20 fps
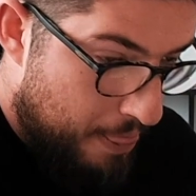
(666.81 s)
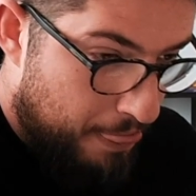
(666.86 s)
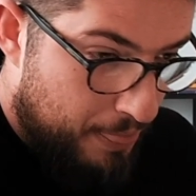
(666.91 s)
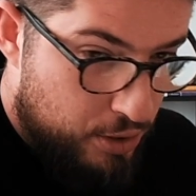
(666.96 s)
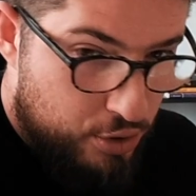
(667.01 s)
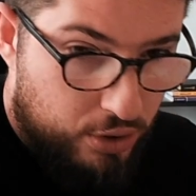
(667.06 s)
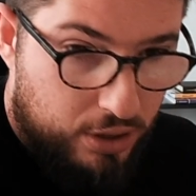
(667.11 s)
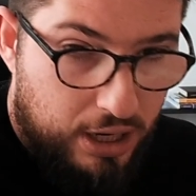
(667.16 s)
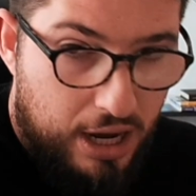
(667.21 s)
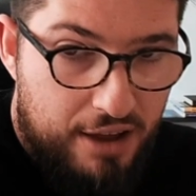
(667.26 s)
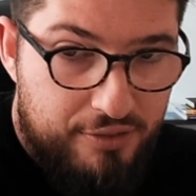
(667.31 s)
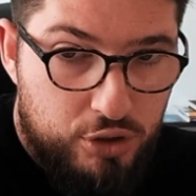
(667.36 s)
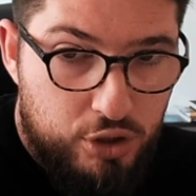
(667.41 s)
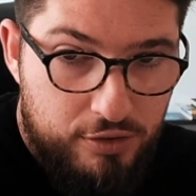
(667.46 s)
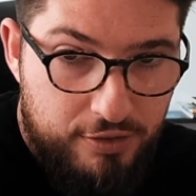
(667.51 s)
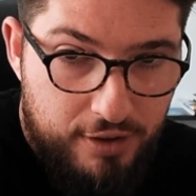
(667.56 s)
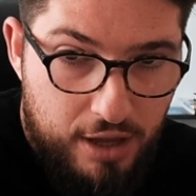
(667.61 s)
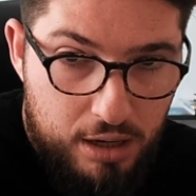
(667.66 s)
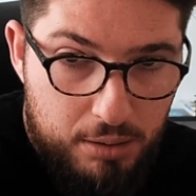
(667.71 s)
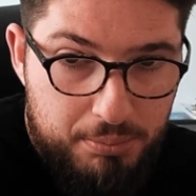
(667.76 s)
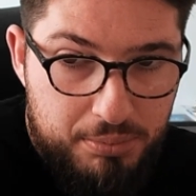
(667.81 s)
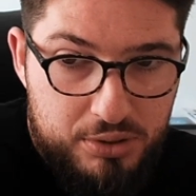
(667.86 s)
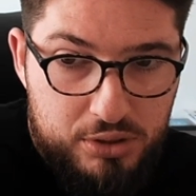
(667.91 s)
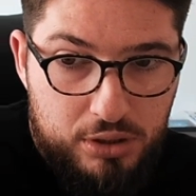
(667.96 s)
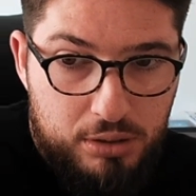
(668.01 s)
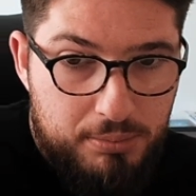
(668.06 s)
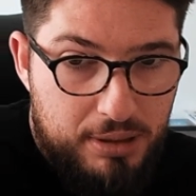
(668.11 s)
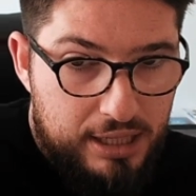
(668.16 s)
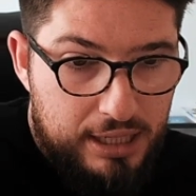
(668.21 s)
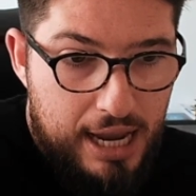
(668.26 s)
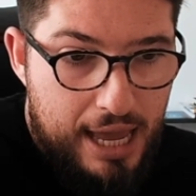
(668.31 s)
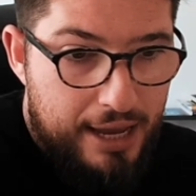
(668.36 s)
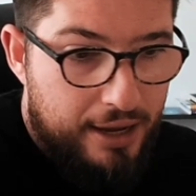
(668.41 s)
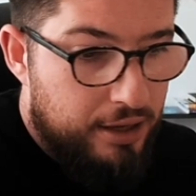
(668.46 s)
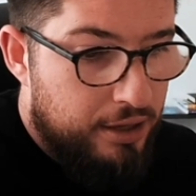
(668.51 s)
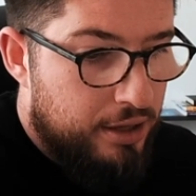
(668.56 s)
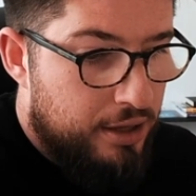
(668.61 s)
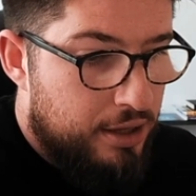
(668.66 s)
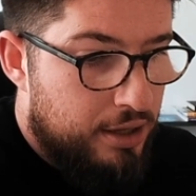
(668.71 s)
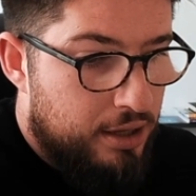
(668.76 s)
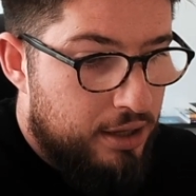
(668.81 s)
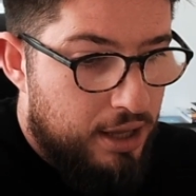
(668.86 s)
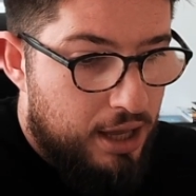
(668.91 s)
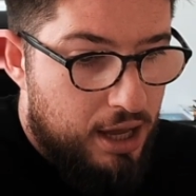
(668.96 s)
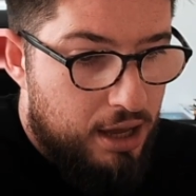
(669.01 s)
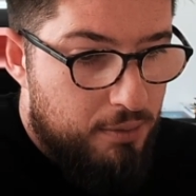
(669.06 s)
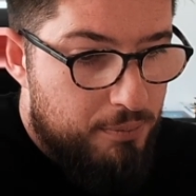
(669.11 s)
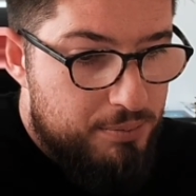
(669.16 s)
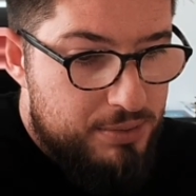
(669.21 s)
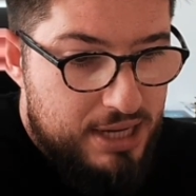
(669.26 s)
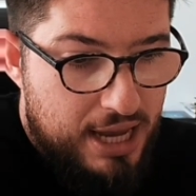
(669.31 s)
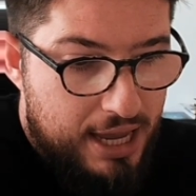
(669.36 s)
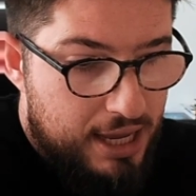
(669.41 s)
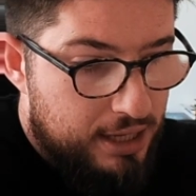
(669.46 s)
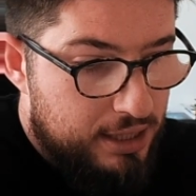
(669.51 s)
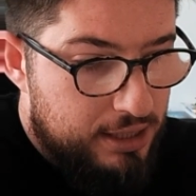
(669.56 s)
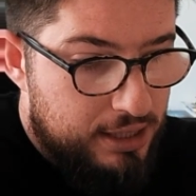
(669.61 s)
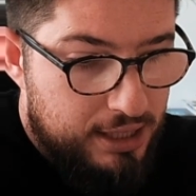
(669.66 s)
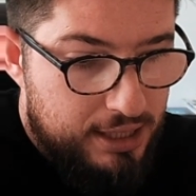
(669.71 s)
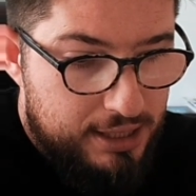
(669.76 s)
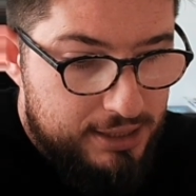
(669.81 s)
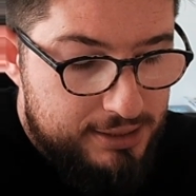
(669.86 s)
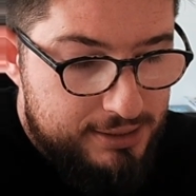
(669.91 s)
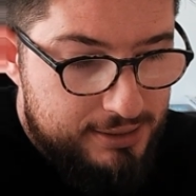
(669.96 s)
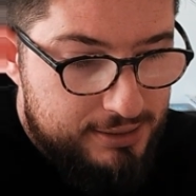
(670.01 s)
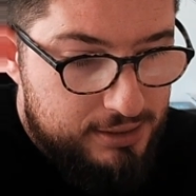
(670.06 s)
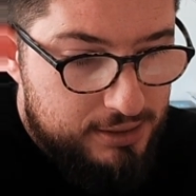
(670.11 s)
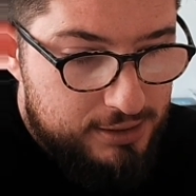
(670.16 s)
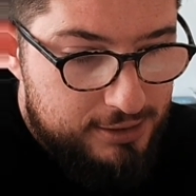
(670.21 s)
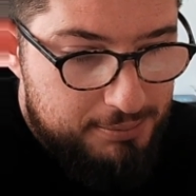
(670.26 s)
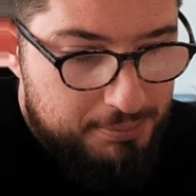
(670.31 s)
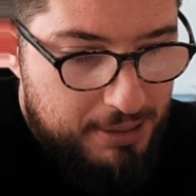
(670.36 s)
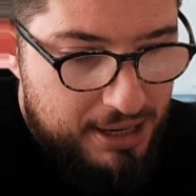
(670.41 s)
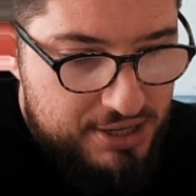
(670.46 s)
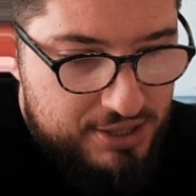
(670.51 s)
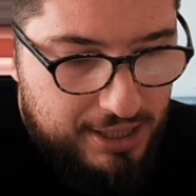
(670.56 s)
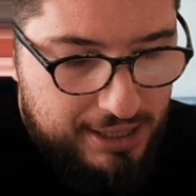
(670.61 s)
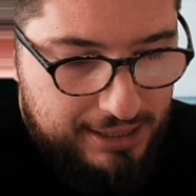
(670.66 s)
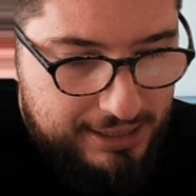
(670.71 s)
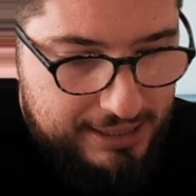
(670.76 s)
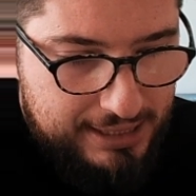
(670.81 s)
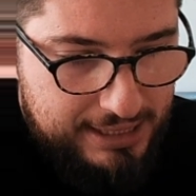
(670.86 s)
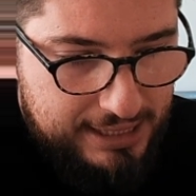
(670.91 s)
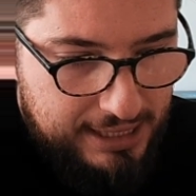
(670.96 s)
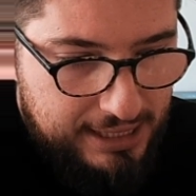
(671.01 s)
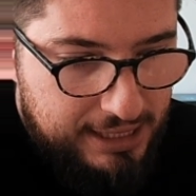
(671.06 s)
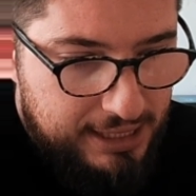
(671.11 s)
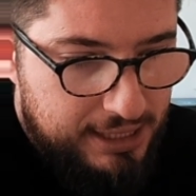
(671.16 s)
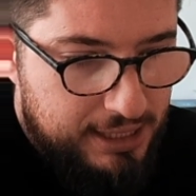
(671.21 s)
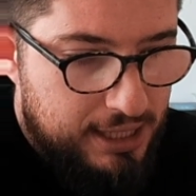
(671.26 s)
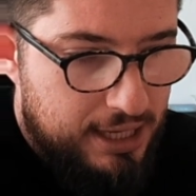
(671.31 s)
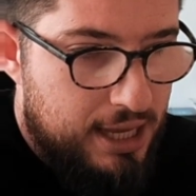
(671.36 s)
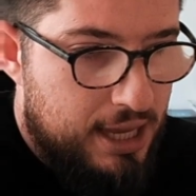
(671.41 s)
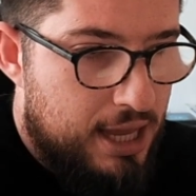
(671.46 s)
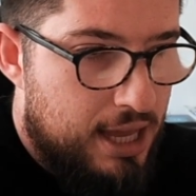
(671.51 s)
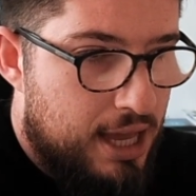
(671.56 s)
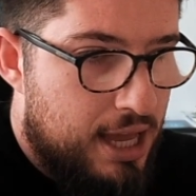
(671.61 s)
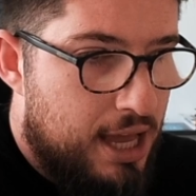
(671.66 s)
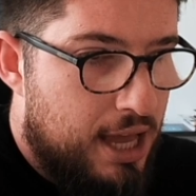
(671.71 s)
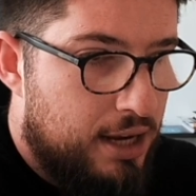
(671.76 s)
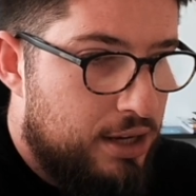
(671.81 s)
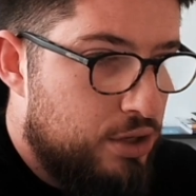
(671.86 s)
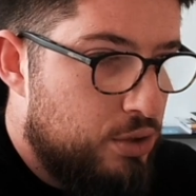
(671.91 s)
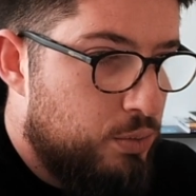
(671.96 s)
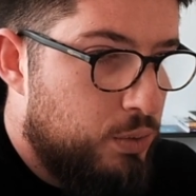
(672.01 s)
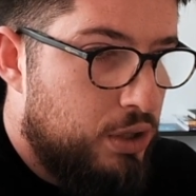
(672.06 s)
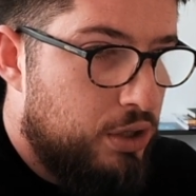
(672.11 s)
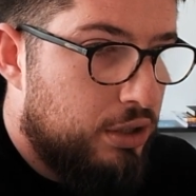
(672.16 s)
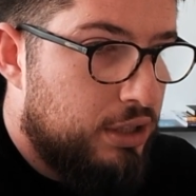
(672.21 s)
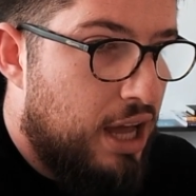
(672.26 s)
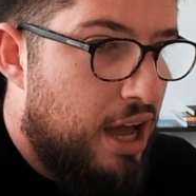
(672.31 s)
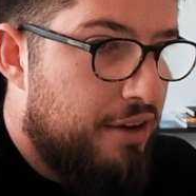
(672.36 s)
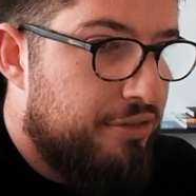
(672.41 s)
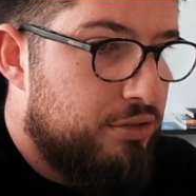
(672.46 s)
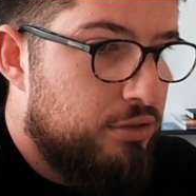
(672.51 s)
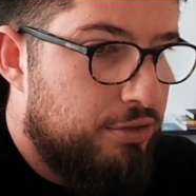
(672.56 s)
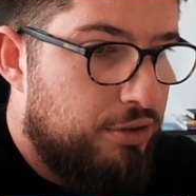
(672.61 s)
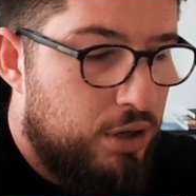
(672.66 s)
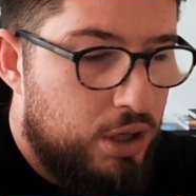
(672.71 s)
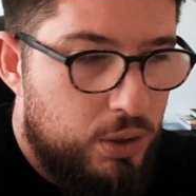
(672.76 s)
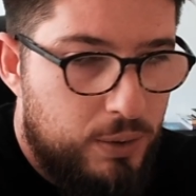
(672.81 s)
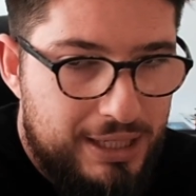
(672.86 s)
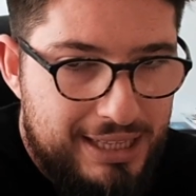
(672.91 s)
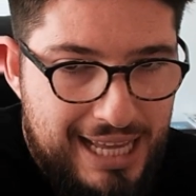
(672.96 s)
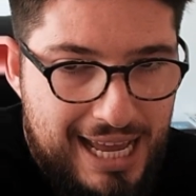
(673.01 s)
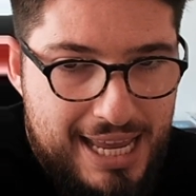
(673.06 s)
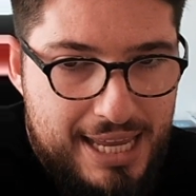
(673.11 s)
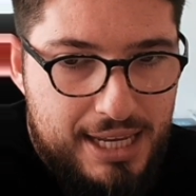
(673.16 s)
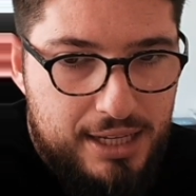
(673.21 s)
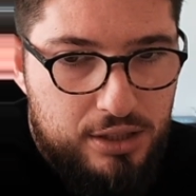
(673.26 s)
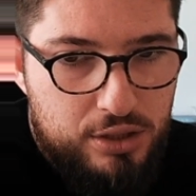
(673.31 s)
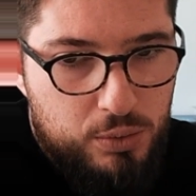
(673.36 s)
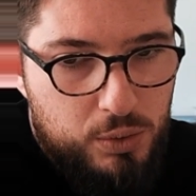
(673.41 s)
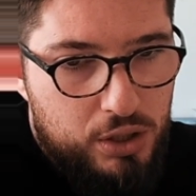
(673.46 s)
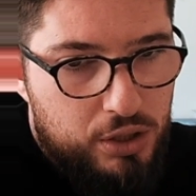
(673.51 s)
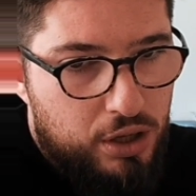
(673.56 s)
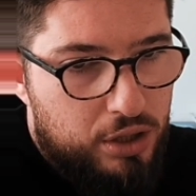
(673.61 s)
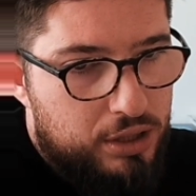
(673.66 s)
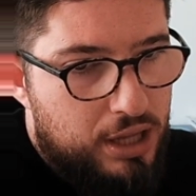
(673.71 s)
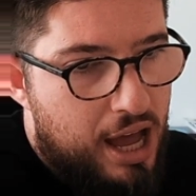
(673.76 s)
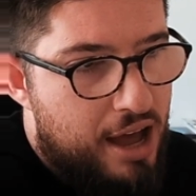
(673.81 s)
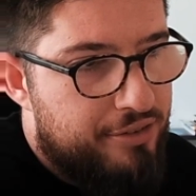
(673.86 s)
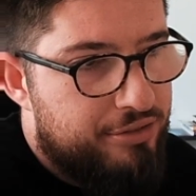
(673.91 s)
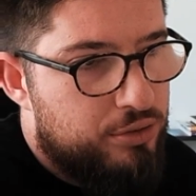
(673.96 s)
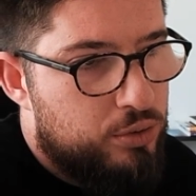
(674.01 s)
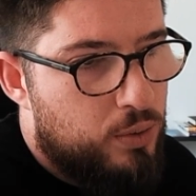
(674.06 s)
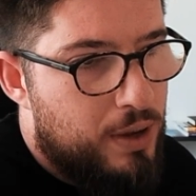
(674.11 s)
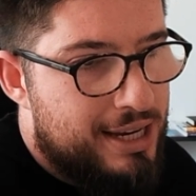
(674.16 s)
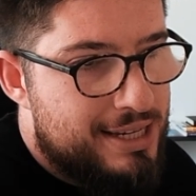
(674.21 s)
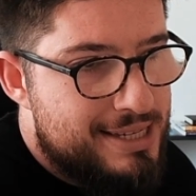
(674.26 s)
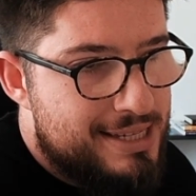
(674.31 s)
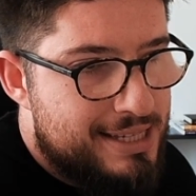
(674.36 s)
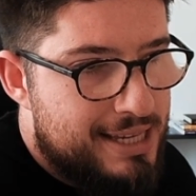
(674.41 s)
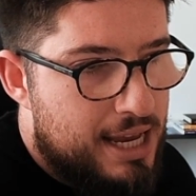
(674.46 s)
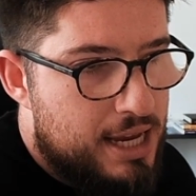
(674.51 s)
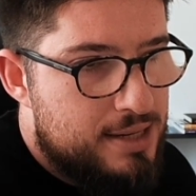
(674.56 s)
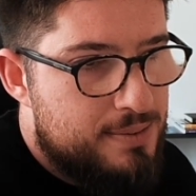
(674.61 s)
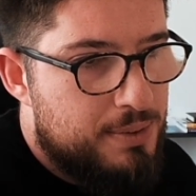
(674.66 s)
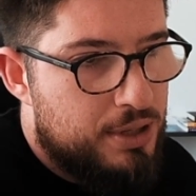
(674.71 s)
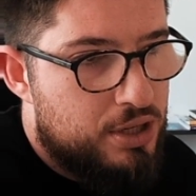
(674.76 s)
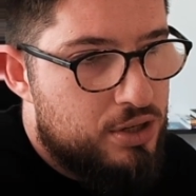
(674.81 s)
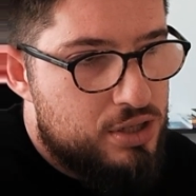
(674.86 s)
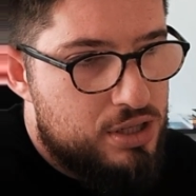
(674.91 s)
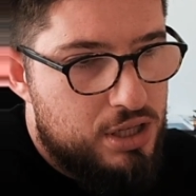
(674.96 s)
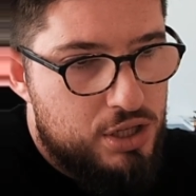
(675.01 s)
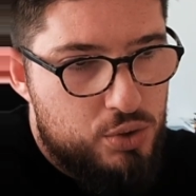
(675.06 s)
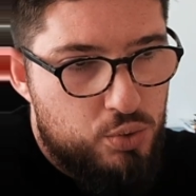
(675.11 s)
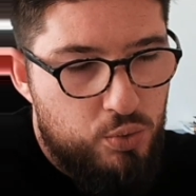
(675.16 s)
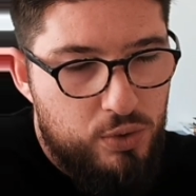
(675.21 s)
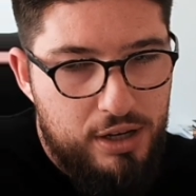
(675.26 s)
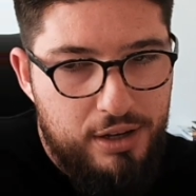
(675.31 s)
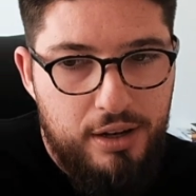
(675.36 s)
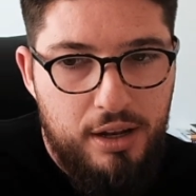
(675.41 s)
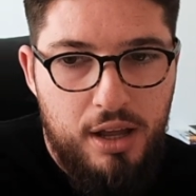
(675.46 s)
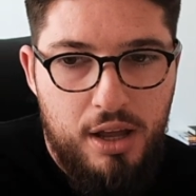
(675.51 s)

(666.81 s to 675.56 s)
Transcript: You're gonna have to develop something like take this special tea and you will not have to follow a diet. You will not have to exercise because this will